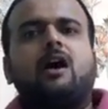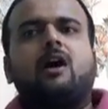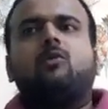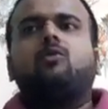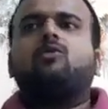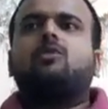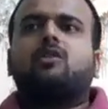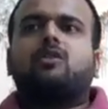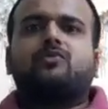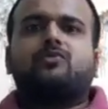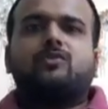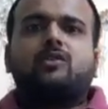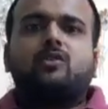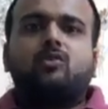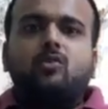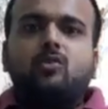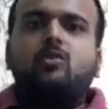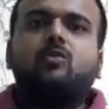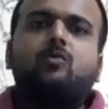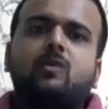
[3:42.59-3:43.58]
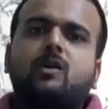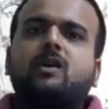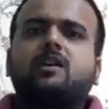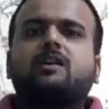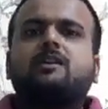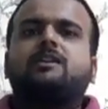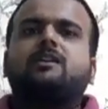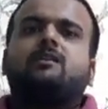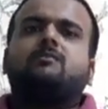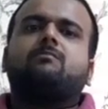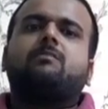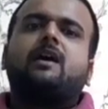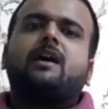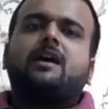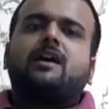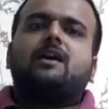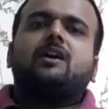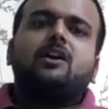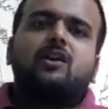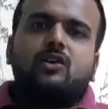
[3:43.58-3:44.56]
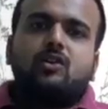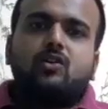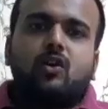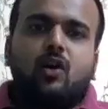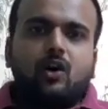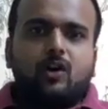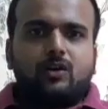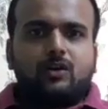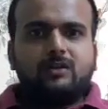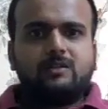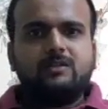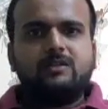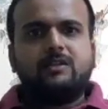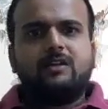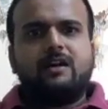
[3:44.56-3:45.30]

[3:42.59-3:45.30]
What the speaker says: out of the good work done by God,